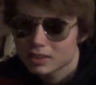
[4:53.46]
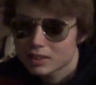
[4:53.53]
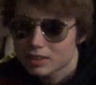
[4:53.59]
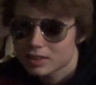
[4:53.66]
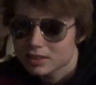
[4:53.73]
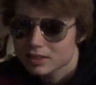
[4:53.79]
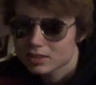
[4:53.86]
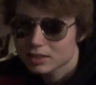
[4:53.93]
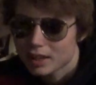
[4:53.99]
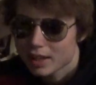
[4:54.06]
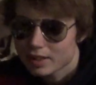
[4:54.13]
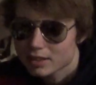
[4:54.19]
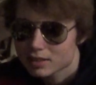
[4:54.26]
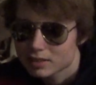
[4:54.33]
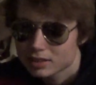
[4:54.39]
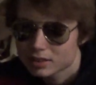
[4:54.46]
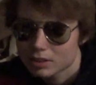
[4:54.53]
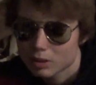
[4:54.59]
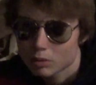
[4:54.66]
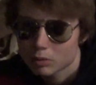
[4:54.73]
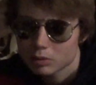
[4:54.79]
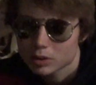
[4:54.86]
Because that's the
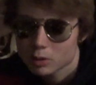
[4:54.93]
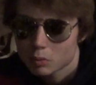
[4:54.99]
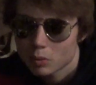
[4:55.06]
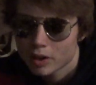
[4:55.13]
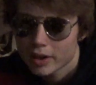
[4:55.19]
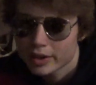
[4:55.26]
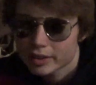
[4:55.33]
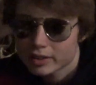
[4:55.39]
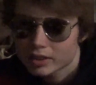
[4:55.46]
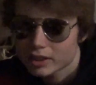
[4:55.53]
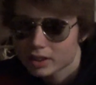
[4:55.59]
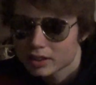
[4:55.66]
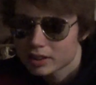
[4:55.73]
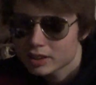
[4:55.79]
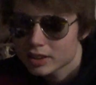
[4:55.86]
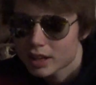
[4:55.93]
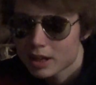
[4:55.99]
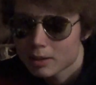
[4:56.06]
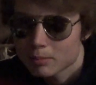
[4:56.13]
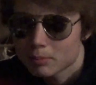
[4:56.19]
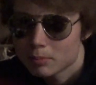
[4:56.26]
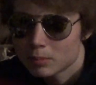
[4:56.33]
only way you're going to
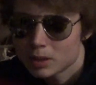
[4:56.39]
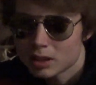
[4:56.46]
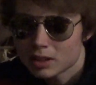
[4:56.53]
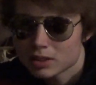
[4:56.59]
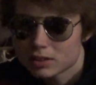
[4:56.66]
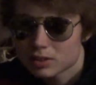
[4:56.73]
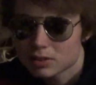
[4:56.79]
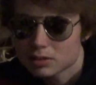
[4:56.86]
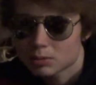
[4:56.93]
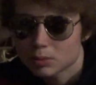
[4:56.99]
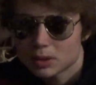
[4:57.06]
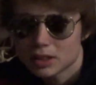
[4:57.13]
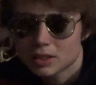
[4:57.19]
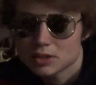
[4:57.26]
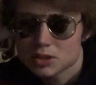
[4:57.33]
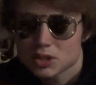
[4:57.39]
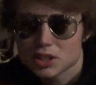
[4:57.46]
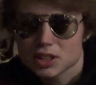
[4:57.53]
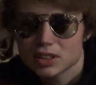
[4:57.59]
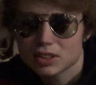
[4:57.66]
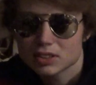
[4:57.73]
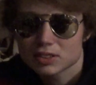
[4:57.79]
get me, sweet
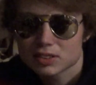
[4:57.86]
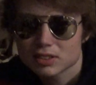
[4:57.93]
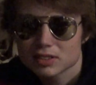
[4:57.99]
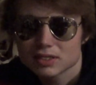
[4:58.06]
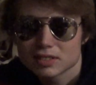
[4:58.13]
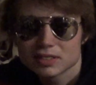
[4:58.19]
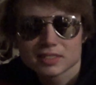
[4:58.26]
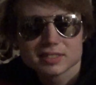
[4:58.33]
cheeks.